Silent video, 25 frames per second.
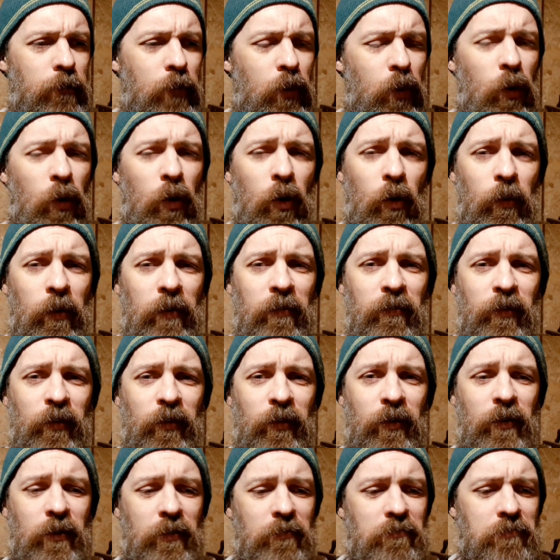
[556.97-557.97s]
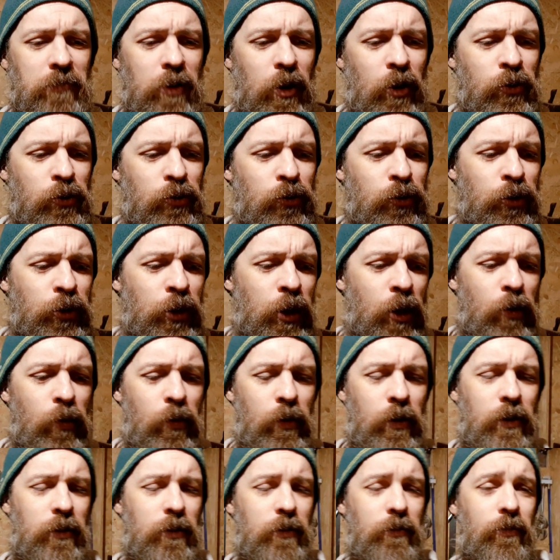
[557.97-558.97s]
or whether I should go
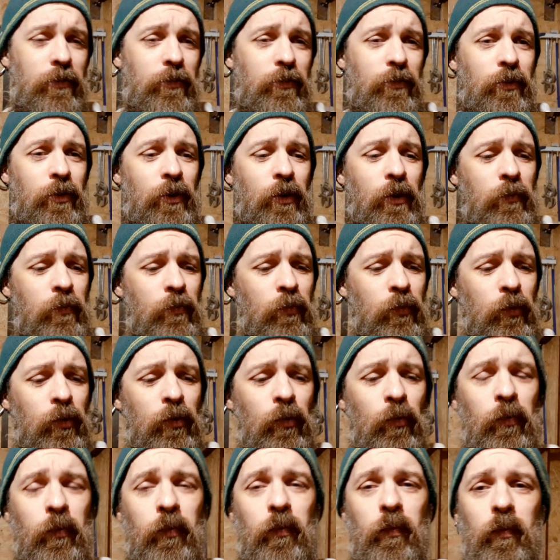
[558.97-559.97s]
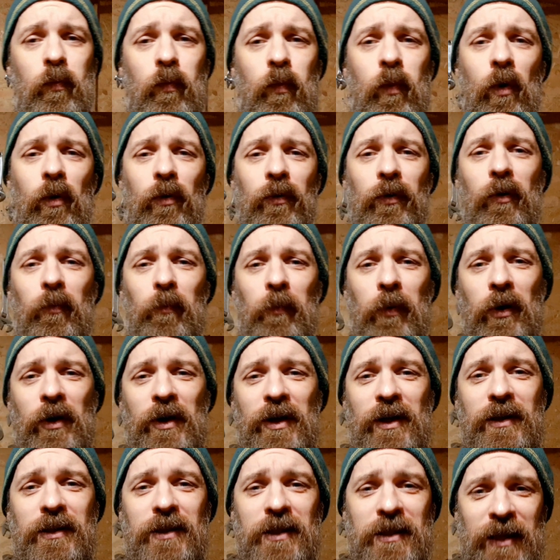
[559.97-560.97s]
at the walnut body
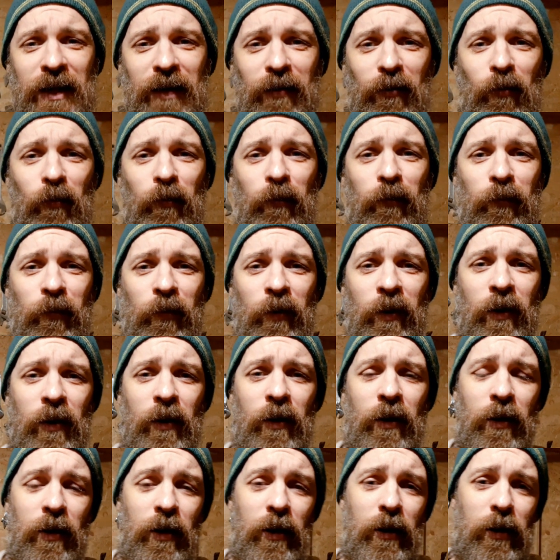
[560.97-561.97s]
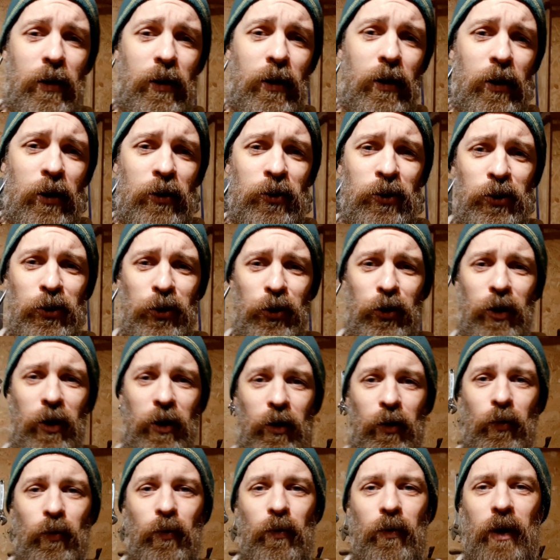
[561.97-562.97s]
itself, as you
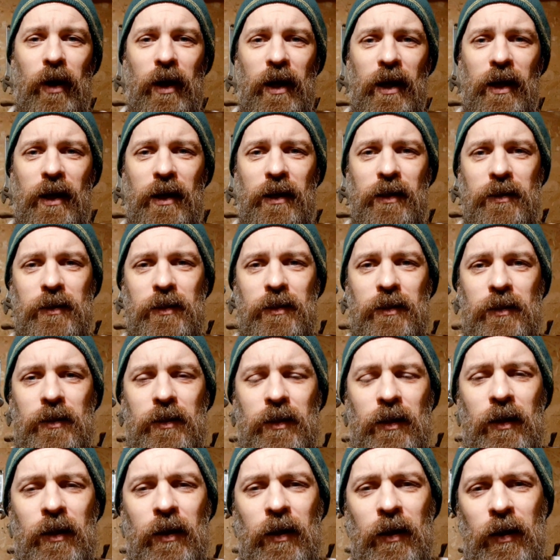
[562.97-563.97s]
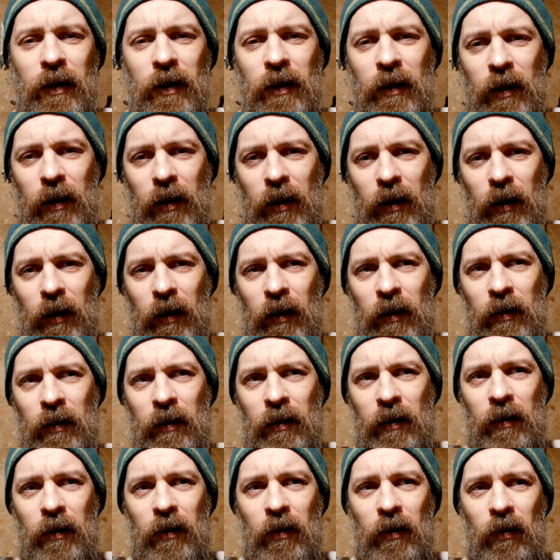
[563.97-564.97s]
know, is
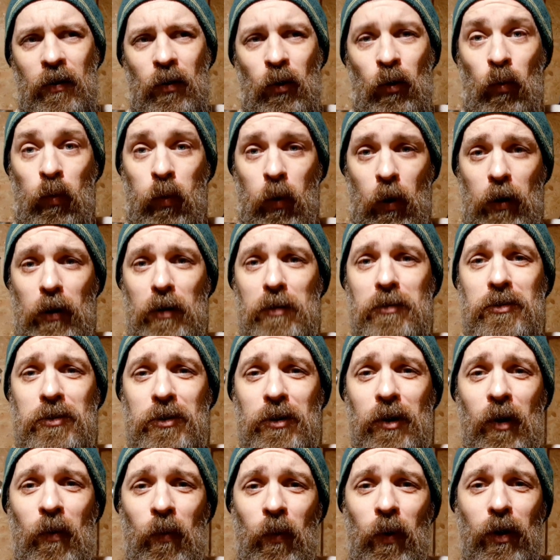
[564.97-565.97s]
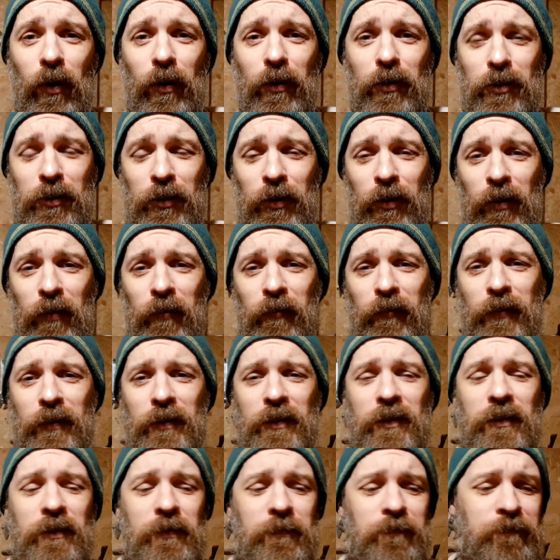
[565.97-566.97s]
was a work
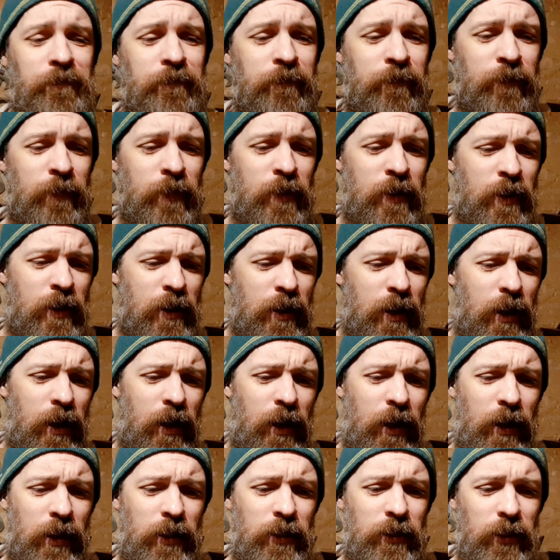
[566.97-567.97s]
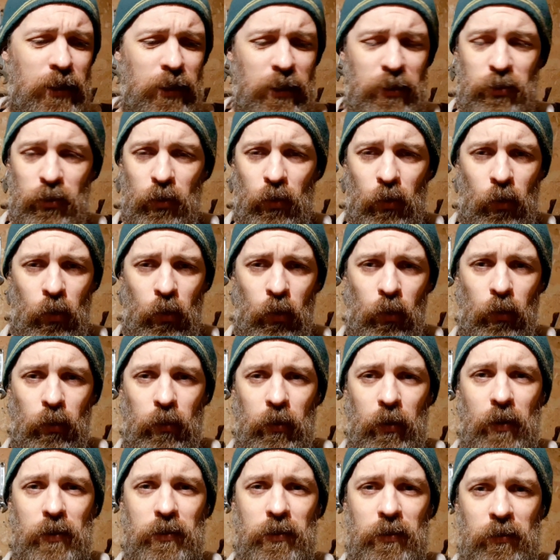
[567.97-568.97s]
surface, and it's all
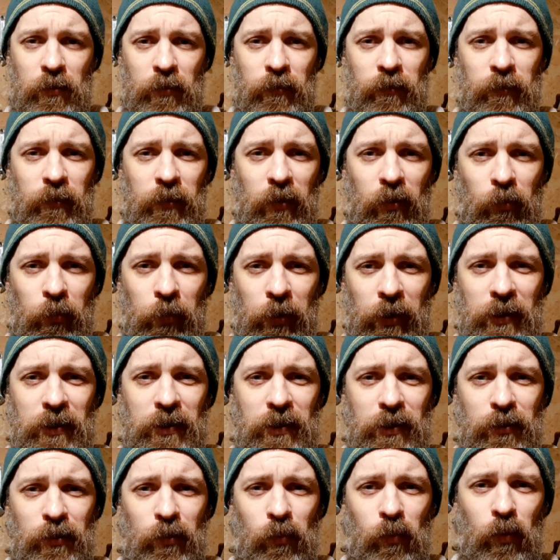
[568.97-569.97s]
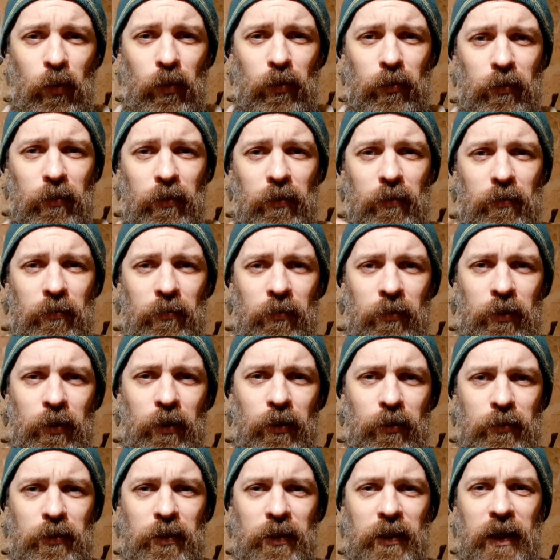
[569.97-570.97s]
lots of little pieces of walnut
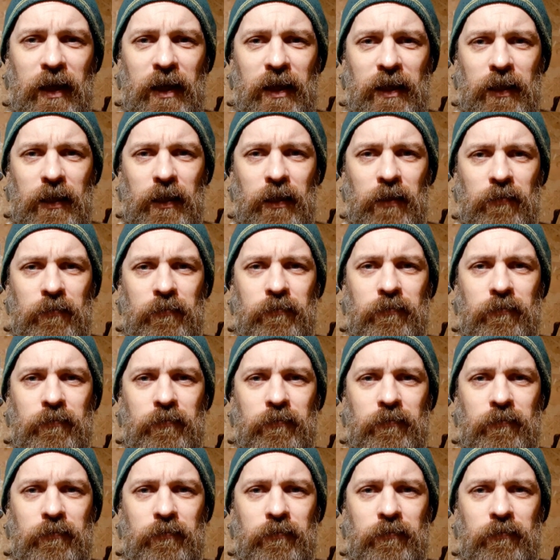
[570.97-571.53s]
glued together,